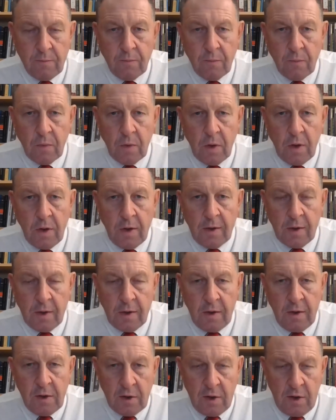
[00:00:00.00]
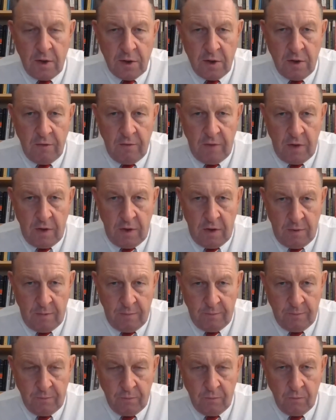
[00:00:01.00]
First, a few comments
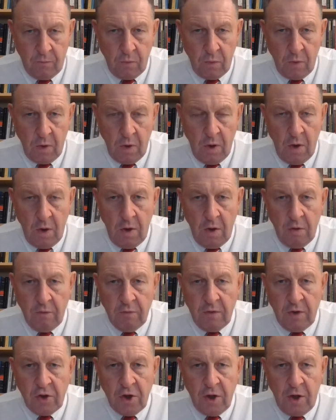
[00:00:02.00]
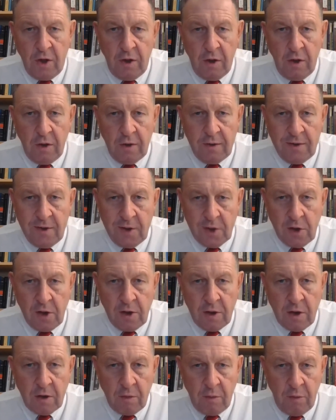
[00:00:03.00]
regarding the Iranian missile attack,
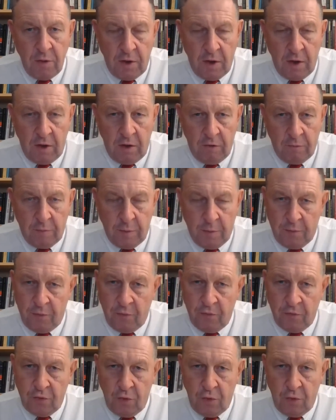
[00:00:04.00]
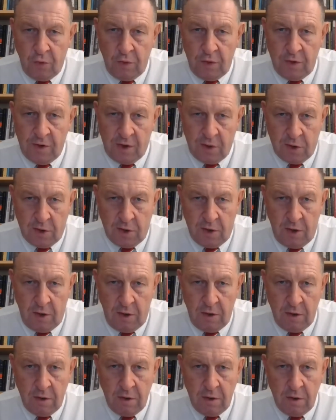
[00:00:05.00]
and then more general observations,
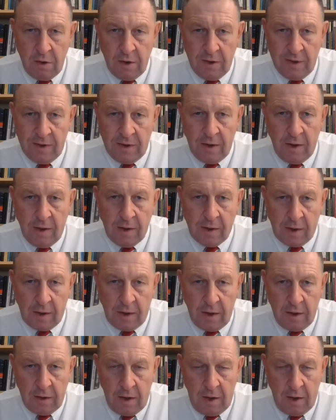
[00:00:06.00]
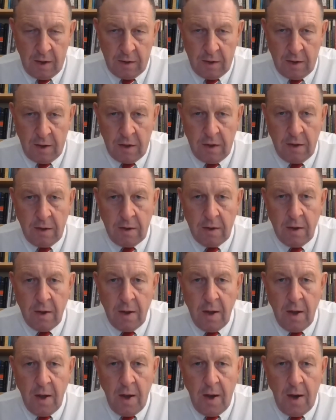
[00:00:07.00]
remarks, and conclusions about this war.
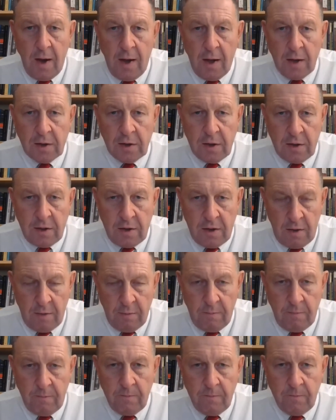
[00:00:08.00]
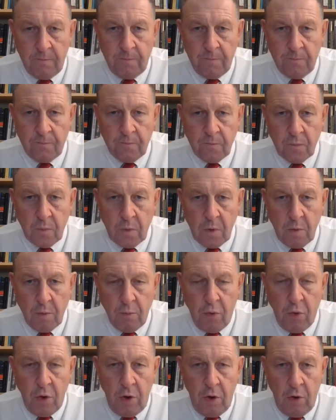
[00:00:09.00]
First, a few comments
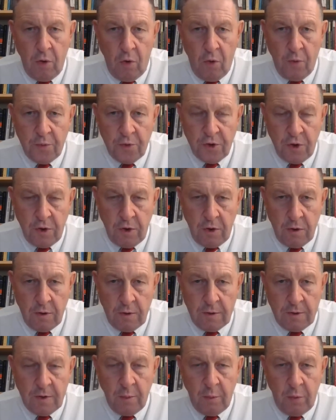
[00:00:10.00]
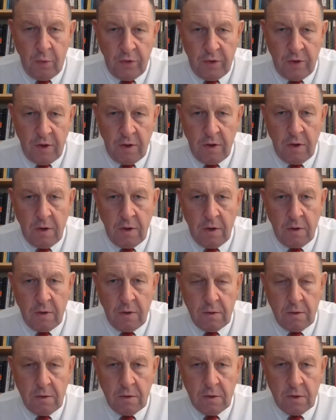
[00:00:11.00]
regarding the Iranian missile attack,
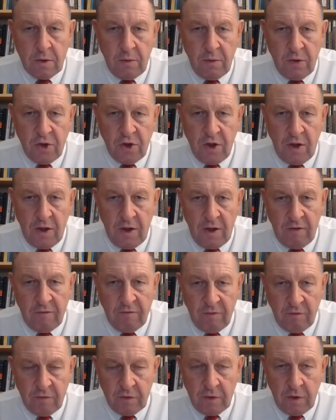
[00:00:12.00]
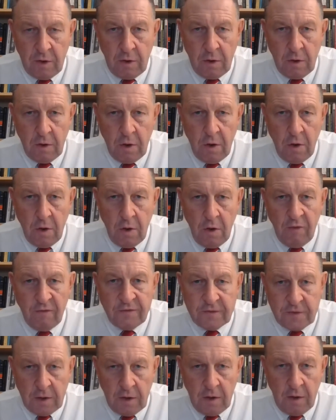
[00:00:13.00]
and then more general
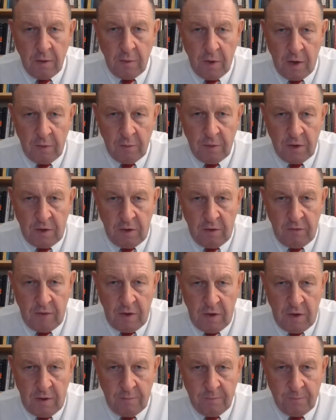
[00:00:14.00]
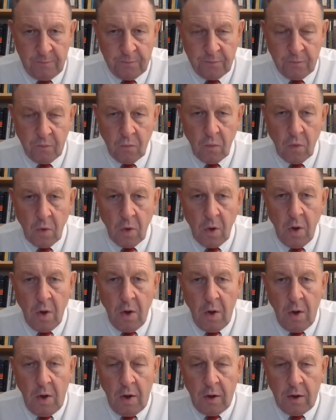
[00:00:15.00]
observations, remarks, and conclusions
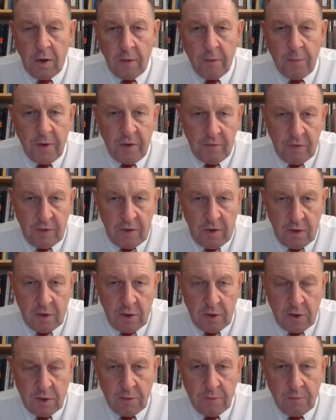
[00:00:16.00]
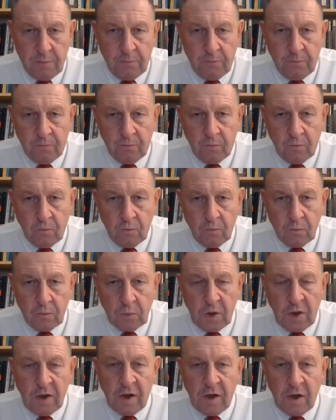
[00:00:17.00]
about this war. So,
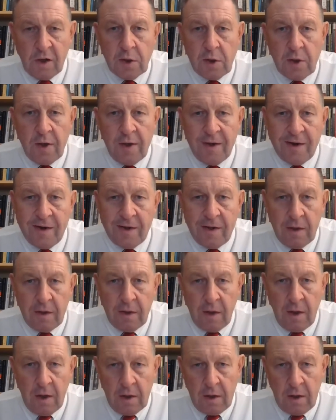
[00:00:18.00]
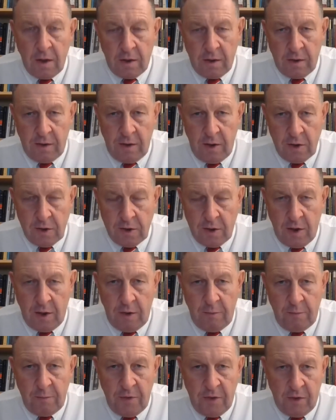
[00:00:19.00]
the first thesis, the
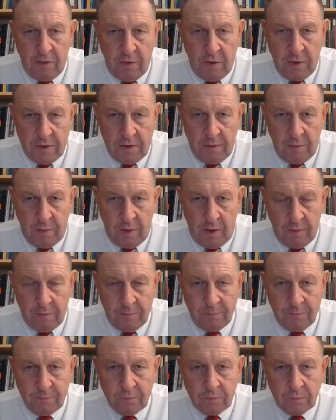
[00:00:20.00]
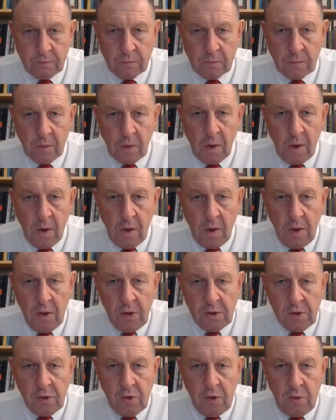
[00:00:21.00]
Iranian missile attack on Israel on October
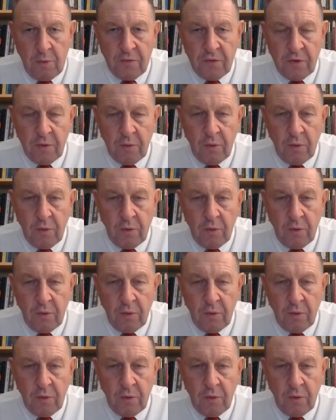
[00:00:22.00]
1st.